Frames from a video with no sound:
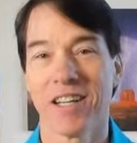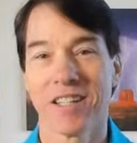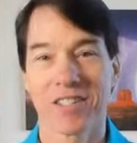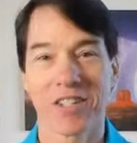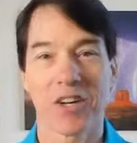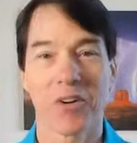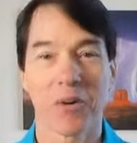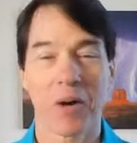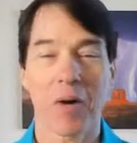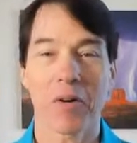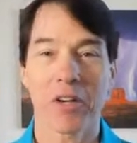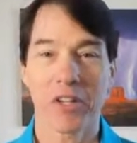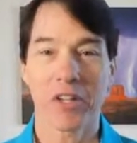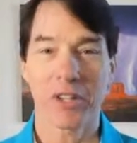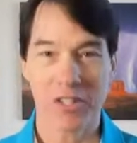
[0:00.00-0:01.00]
So how
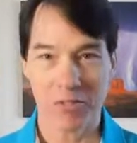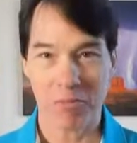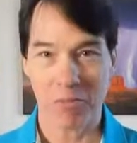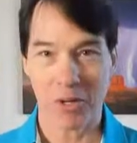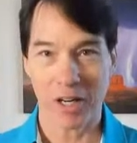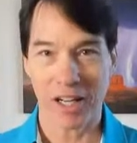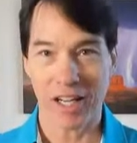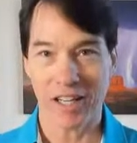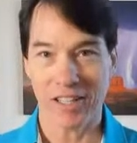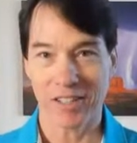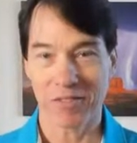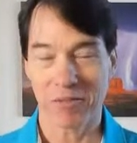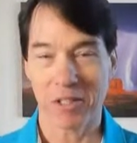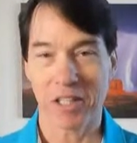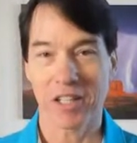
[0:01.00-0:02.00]
are you this morning?
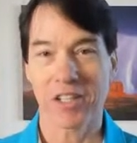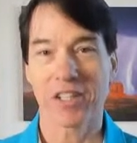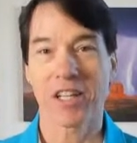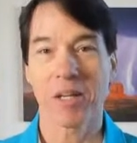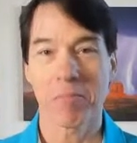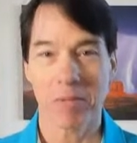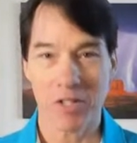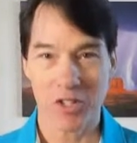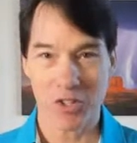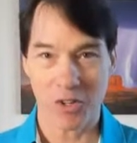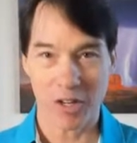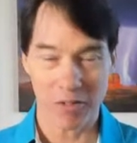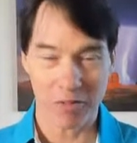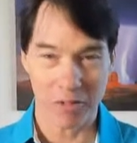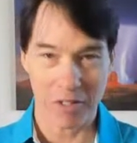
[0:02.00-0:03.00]
We're going to keep it short.